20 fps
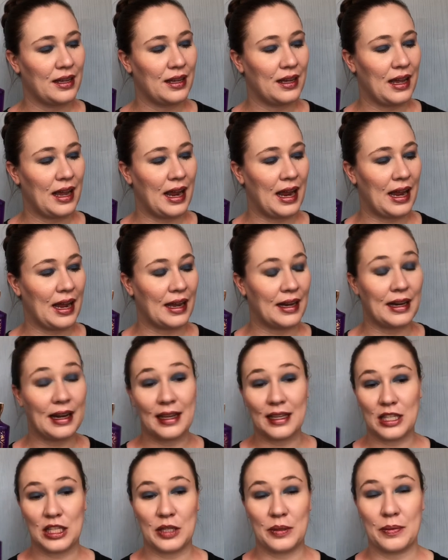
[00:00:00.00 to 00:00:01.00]
and
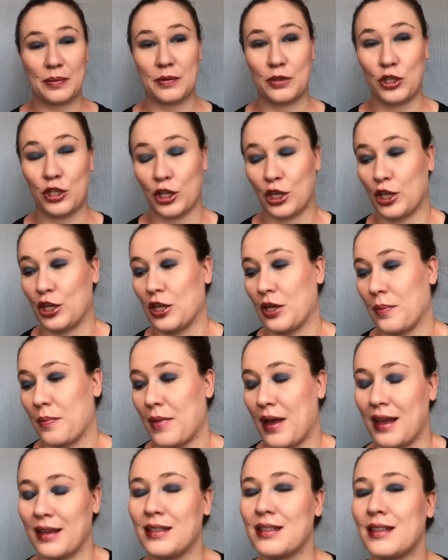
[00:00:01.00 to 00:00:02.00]
sugared
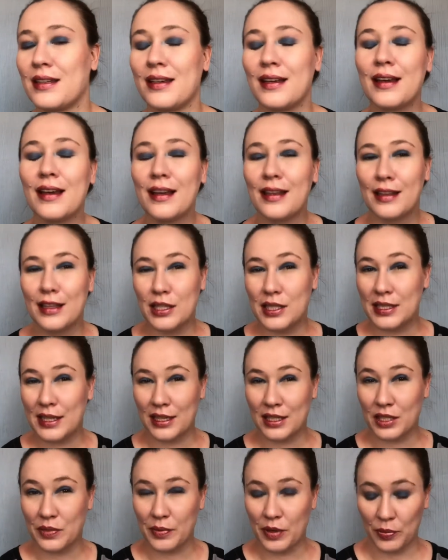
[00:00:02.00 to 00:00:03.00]
musk. This
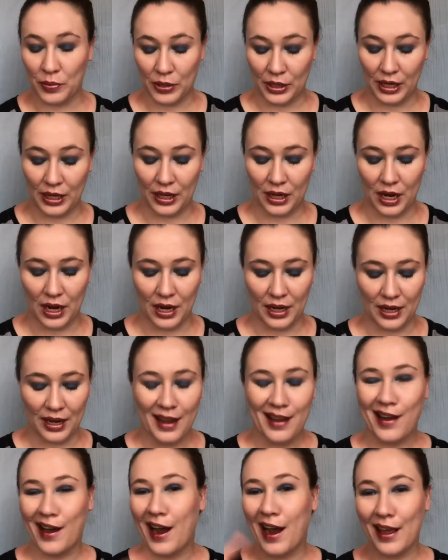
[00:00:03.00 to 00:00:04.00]
does smell pretty good.
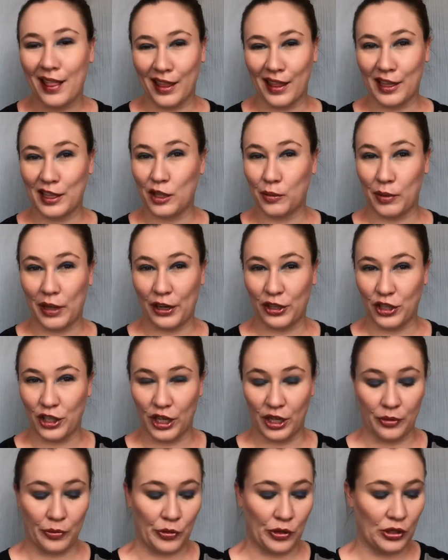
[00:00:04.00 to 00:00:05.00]
I like the black cherry
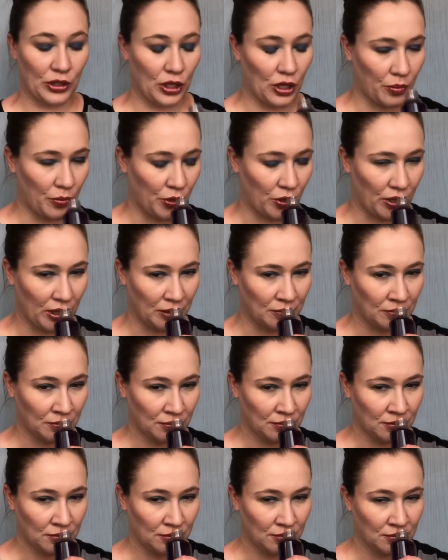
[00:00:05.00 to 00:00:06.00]
merlot more,
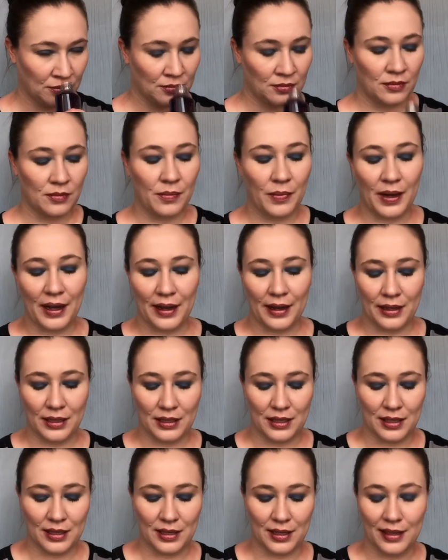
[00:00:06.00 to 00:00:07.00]

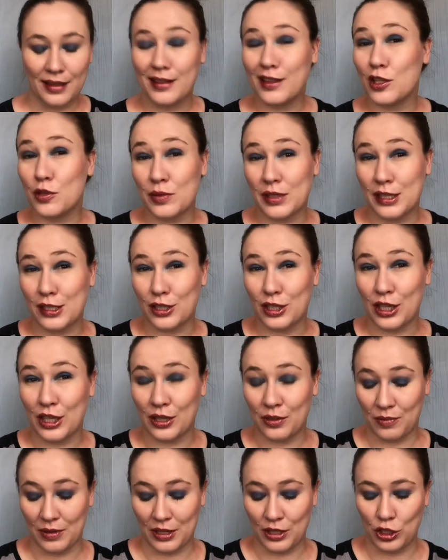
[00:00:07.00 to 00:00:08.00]
but this one is a good
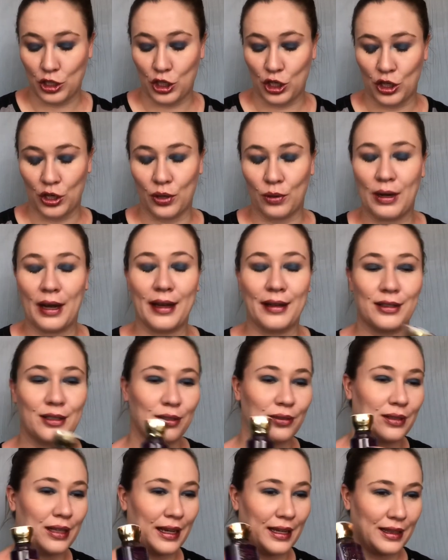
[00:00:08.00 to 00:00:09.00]
one too. I do
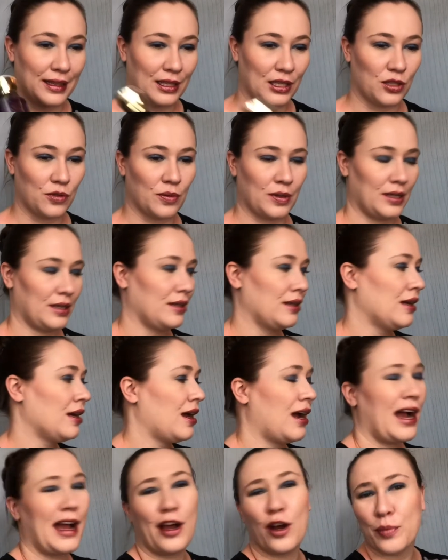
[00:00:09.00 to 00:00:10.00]
like this one.
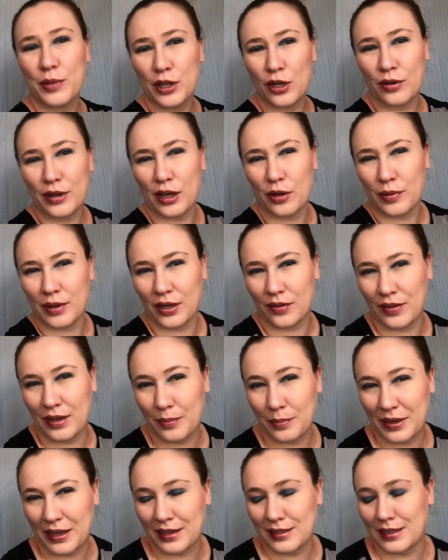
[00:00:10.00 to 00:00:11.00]
I hope they don't get rid of it
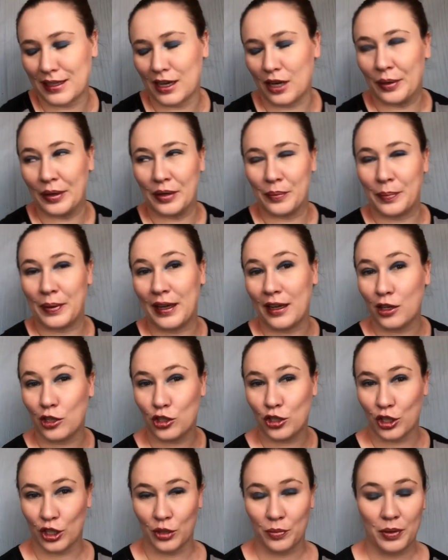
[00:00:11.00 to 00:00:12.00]
because they got rid of pink
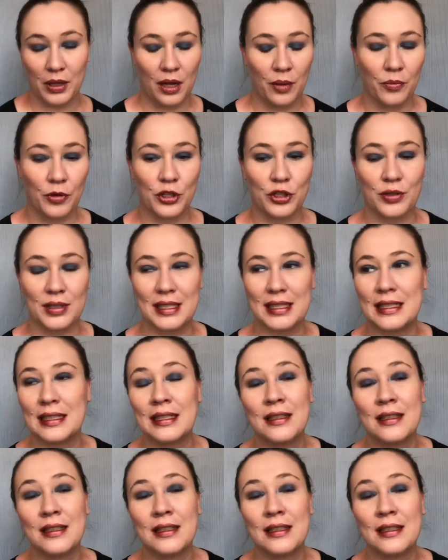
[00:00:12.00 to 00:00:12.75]
sugar plum, which was